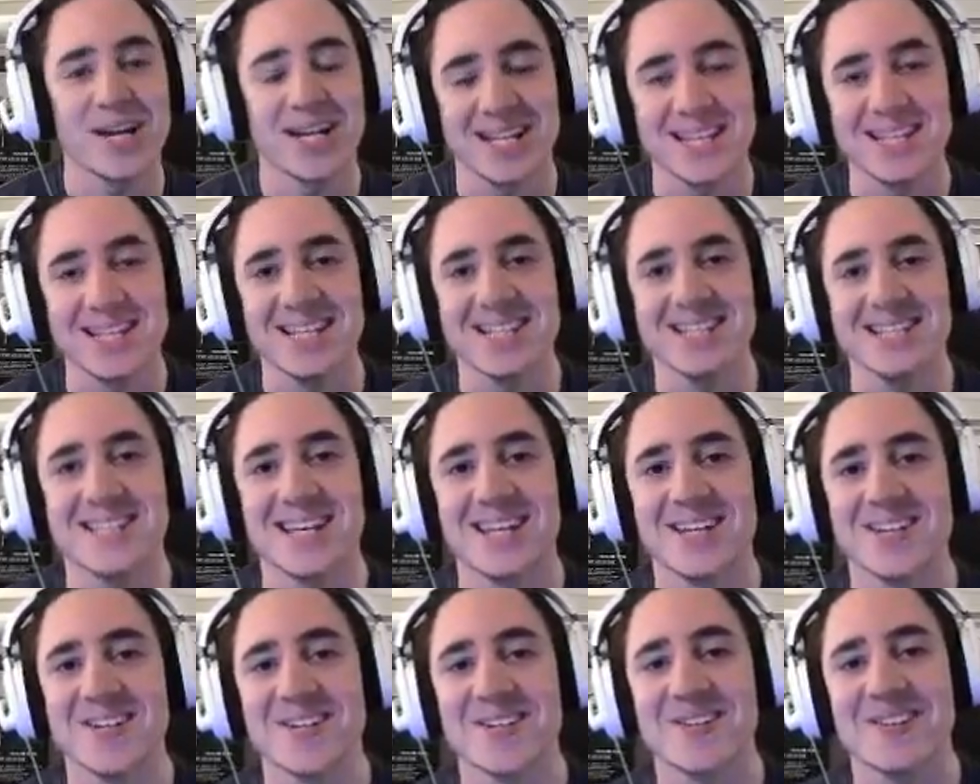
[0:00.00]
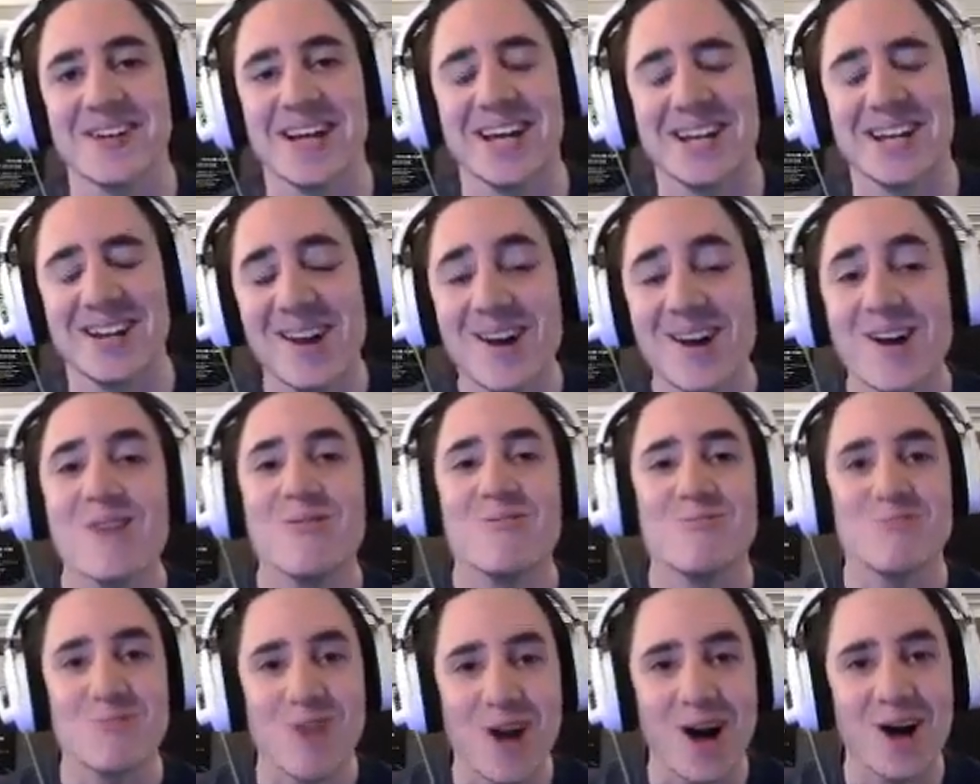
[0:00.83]
the incendiary grenade
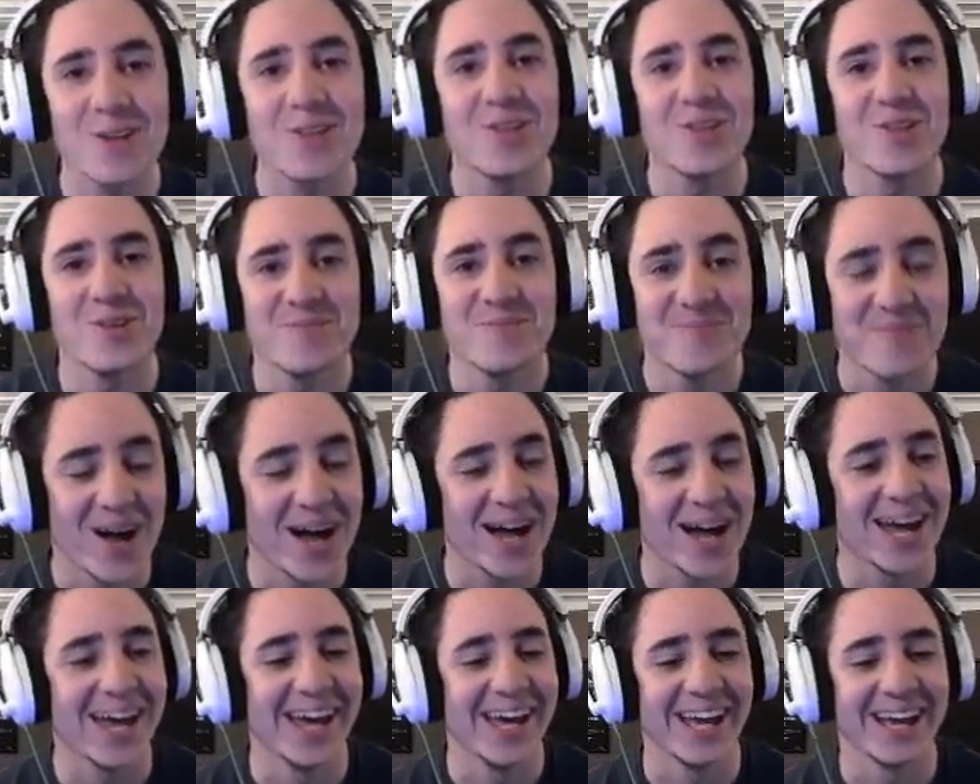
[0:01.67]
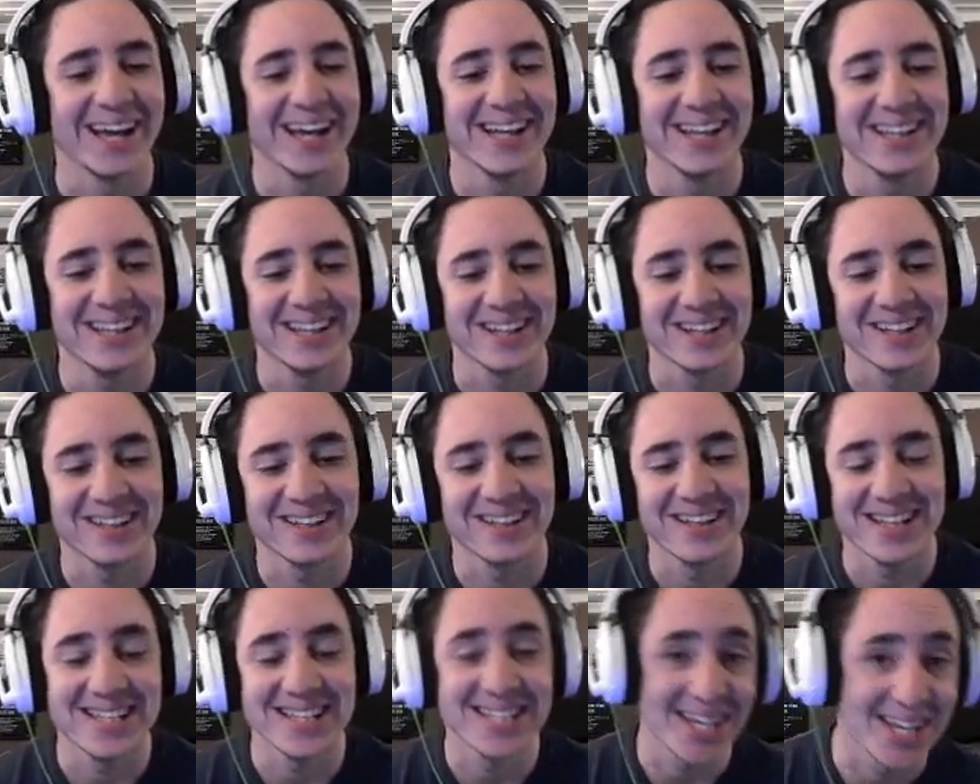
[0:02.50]
rather than buying
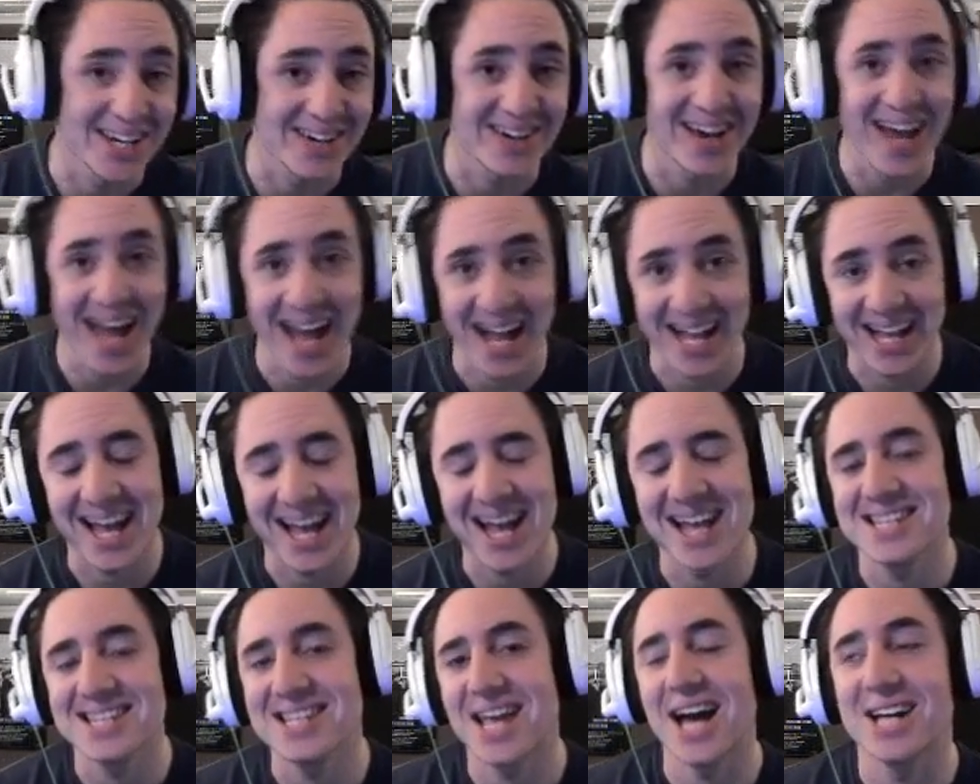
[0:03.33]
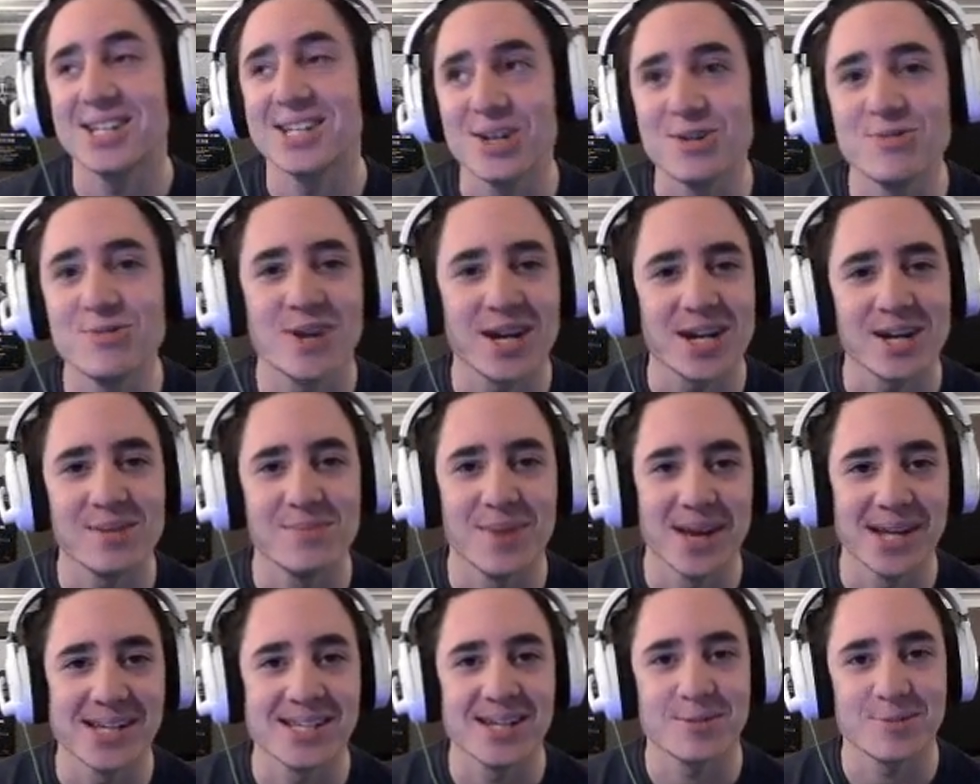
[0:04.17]
the incendiary and gas. I don't
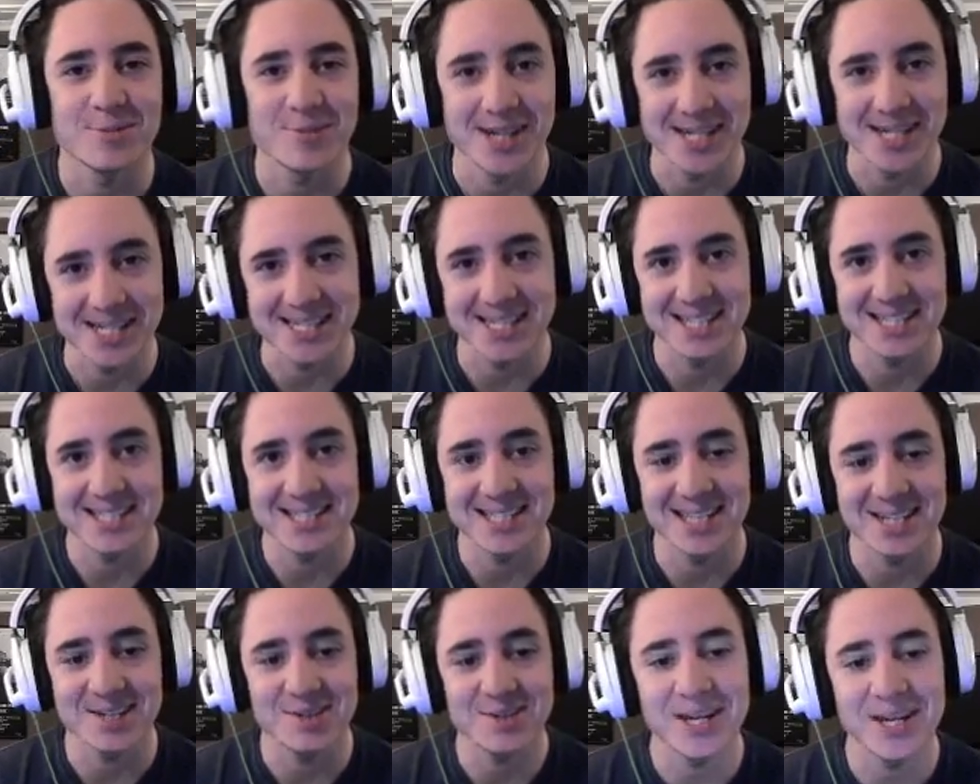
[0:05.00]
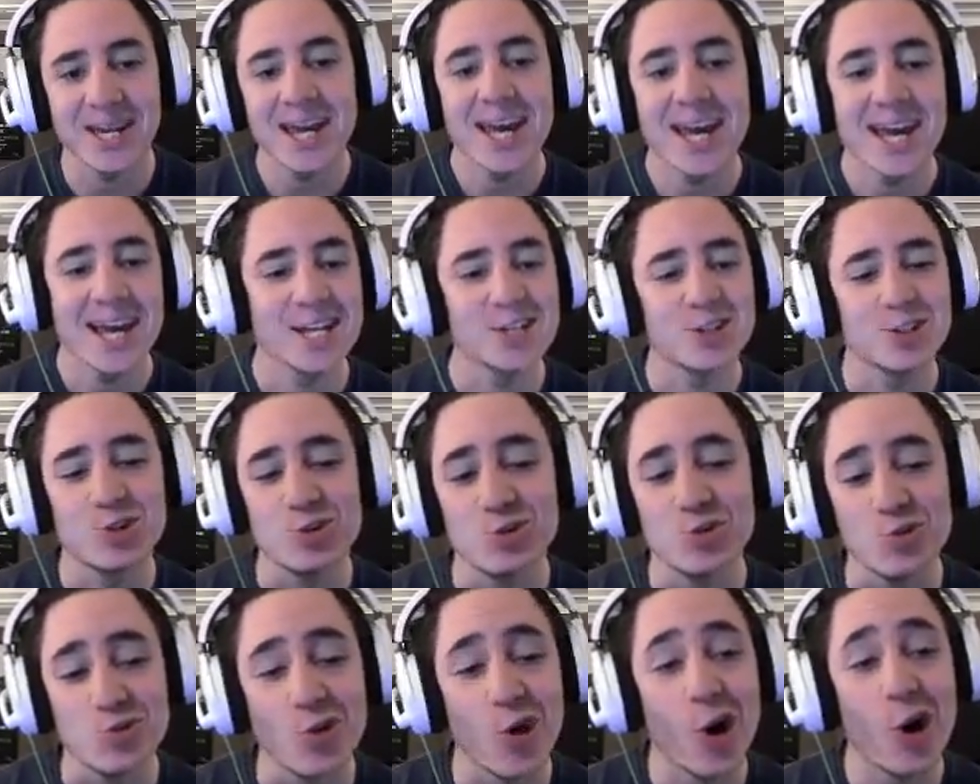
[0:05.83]
recommend upgrading the incendiary. It's
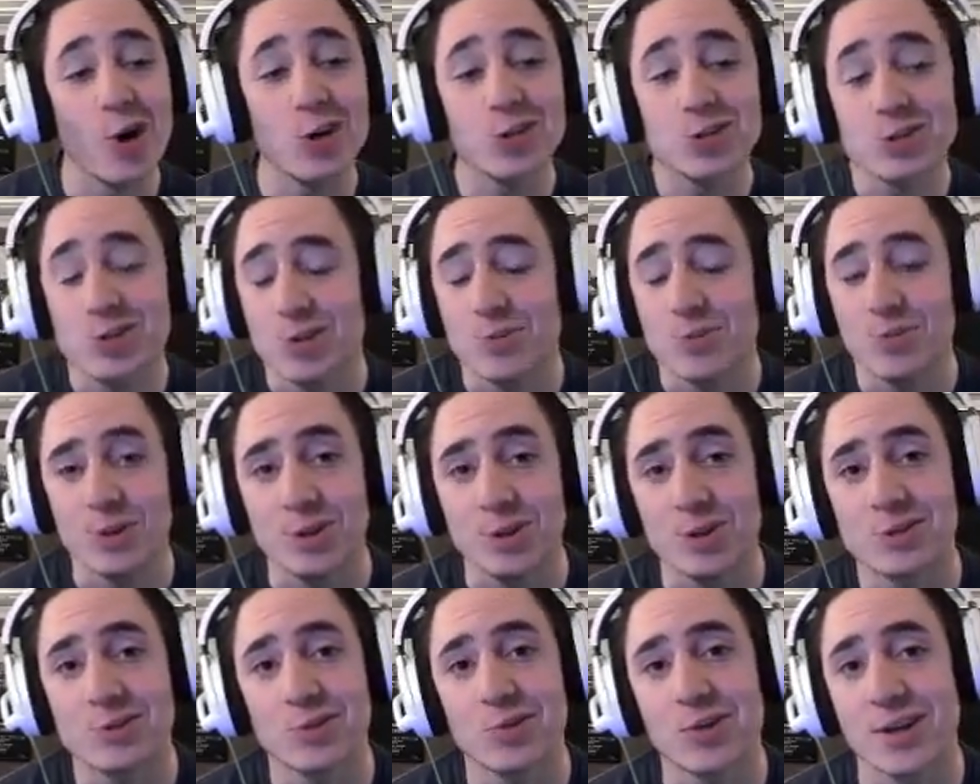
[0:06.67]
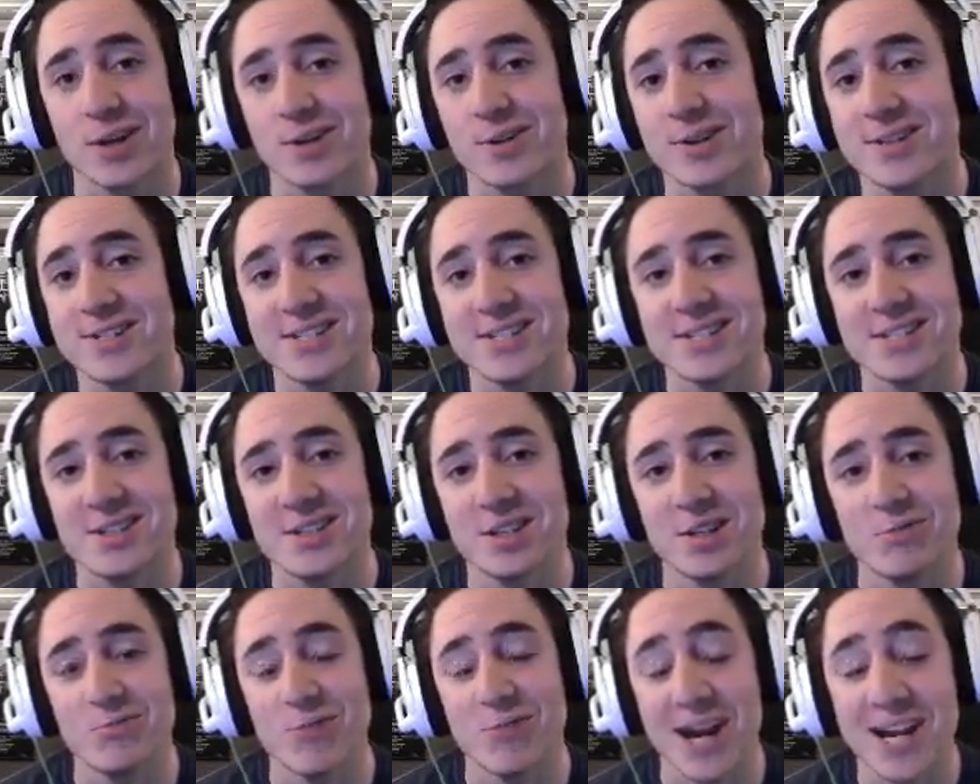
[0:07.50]
not super useful. It increases
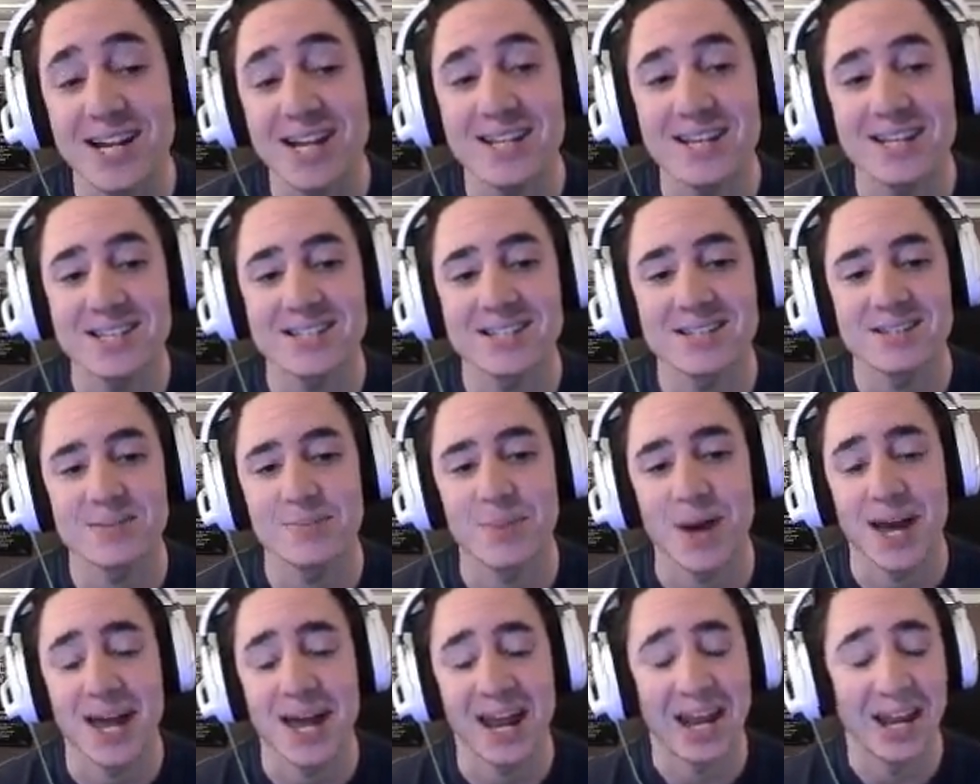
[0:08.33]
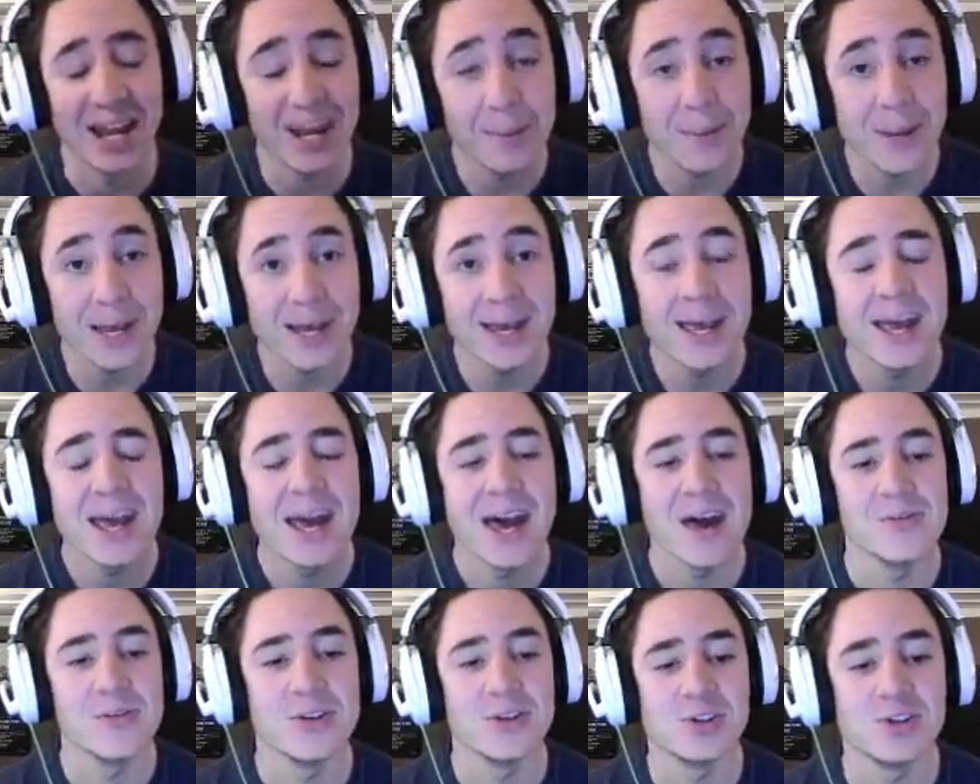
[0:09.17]
the radius by a little bit
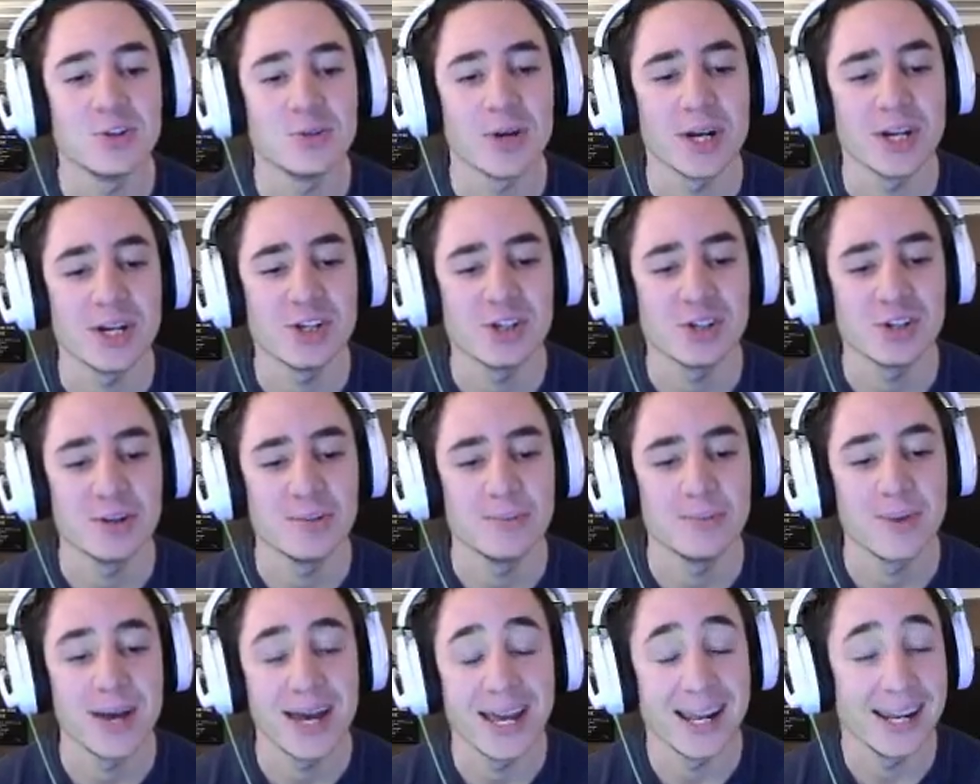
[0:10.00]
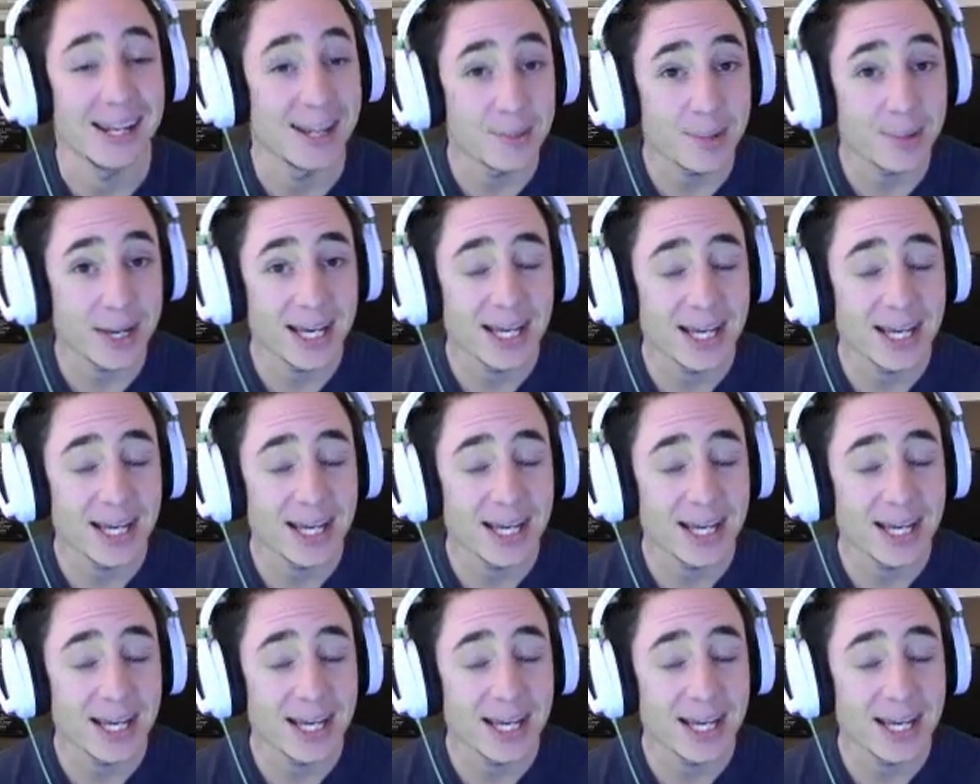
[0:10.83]
and the duration by a little bit,